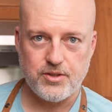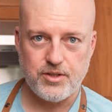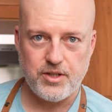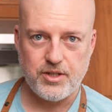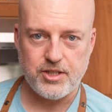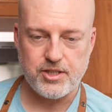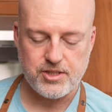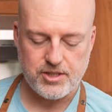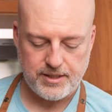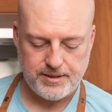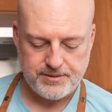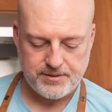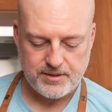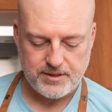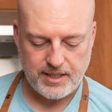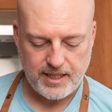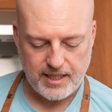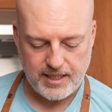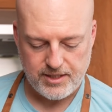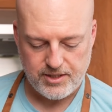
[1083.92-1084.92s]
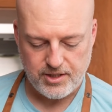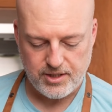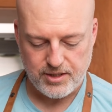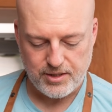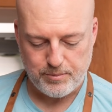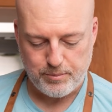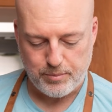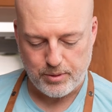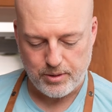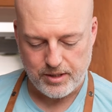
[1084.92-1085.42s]
notice that I
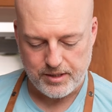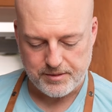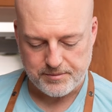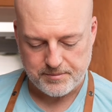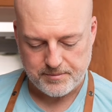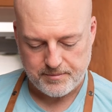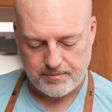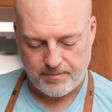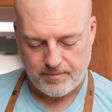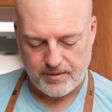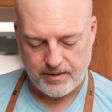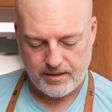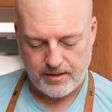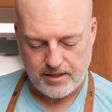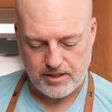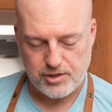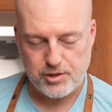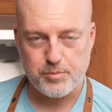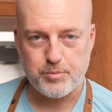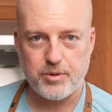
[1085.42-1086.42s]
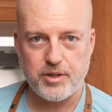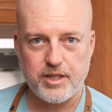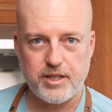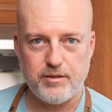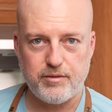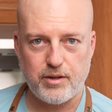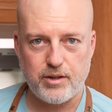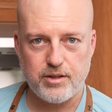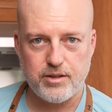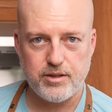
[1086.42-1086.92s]
didn't put a sprig
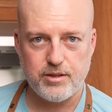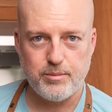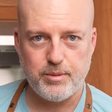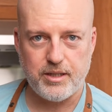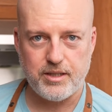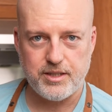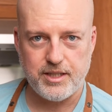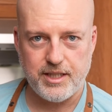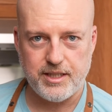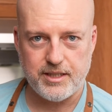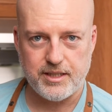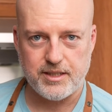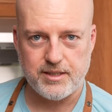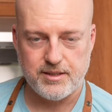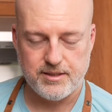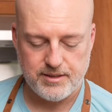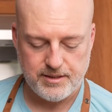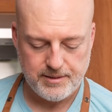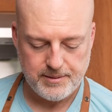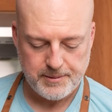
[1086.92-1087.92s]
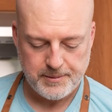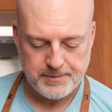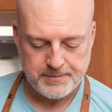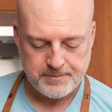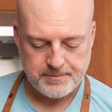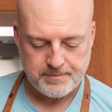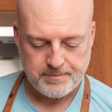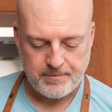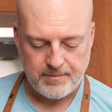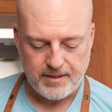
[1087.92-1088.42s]
of herb on here.
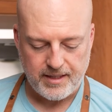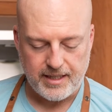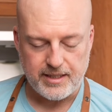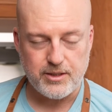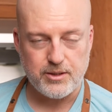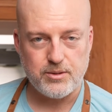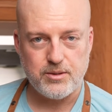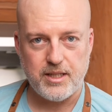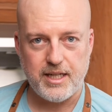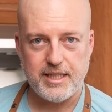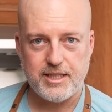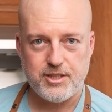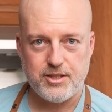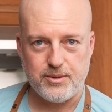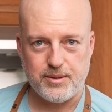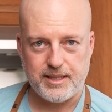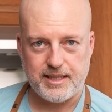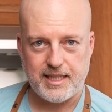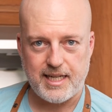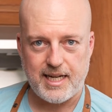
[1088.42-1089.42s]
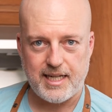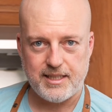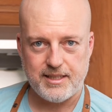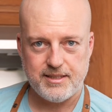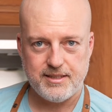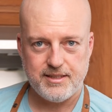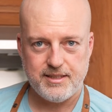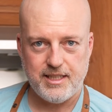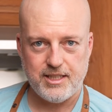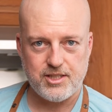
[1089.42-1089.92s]
I don't like doing that.
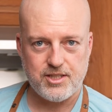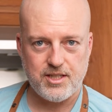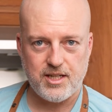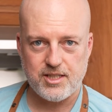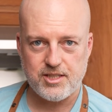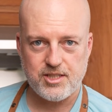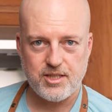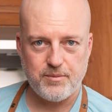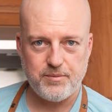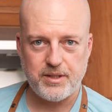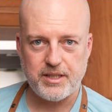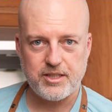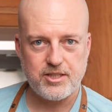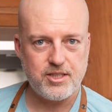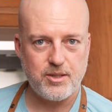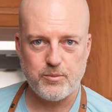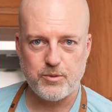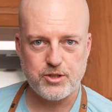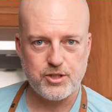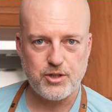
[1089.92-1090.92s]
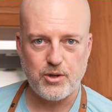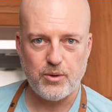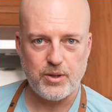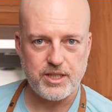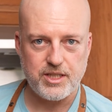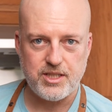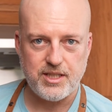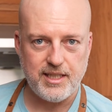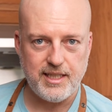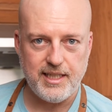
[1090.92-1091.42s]
It's not something someone's
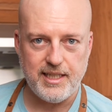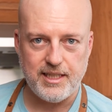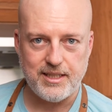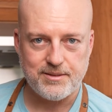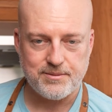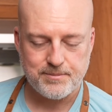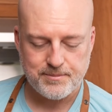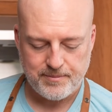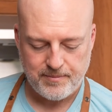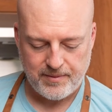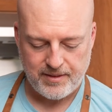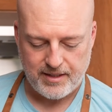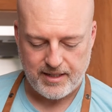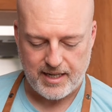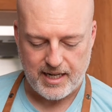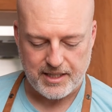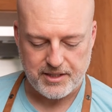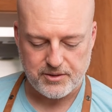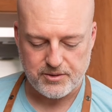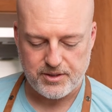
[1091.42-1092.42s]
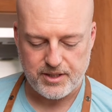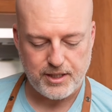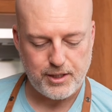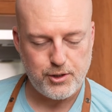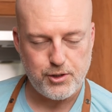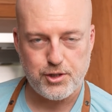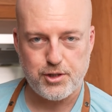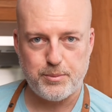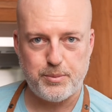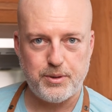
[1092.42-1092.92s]
going to eat. I don't think
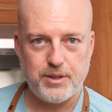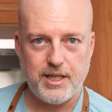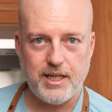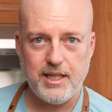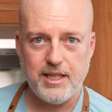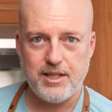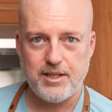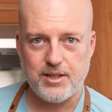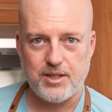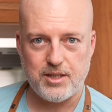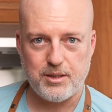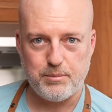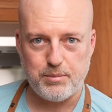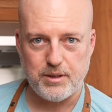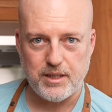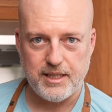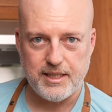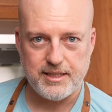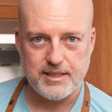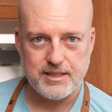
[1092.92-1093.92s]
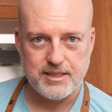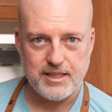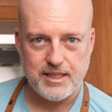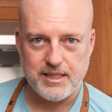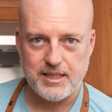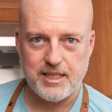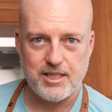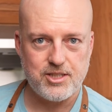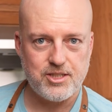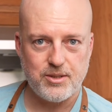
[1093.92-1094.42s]
you should put anything on a plate
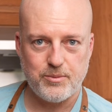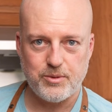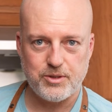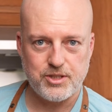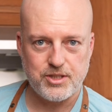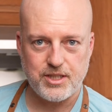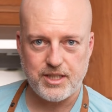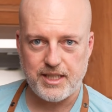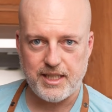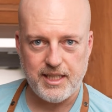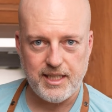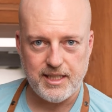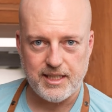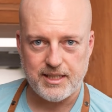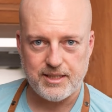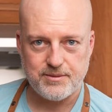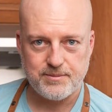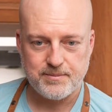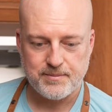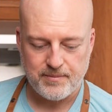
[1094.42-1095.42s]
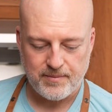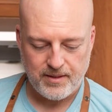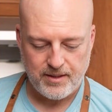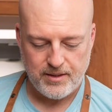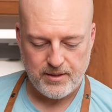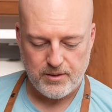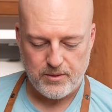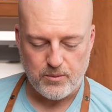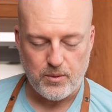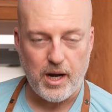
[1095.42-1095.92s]
unless someone's gonna eat it.
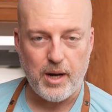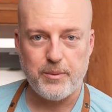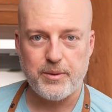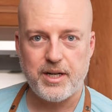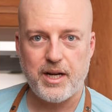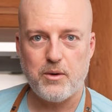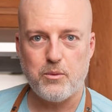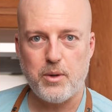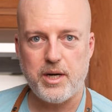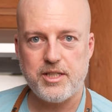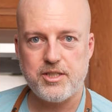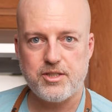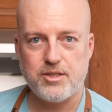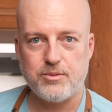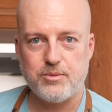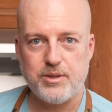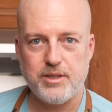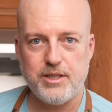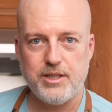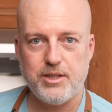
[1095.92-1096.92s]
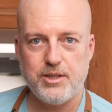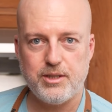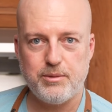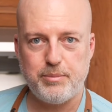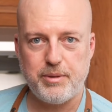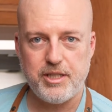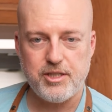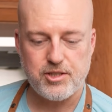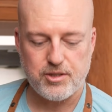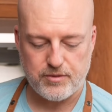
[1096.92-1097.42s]
Why would I waste a really good
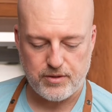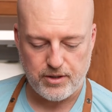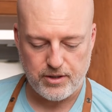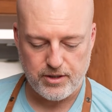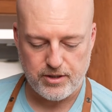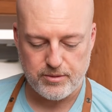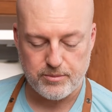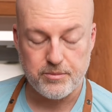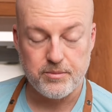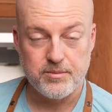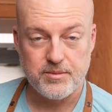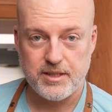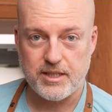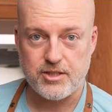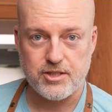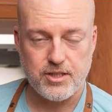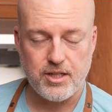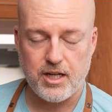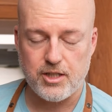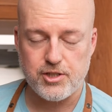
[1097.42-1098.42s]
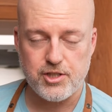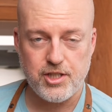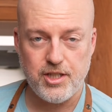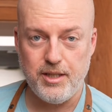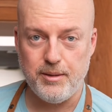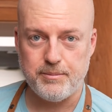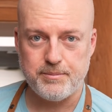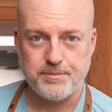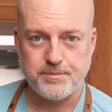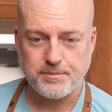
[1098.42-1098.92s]
piece of herb that's not
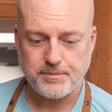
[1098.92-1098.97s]
cheap